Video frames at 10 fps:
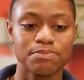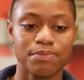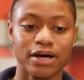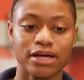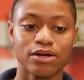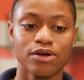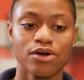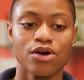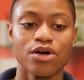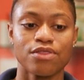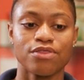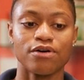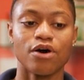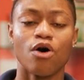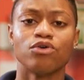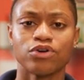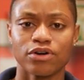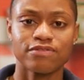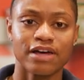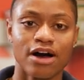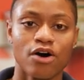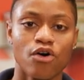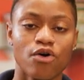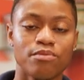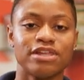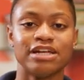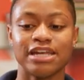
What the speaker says: but the owner of that home, the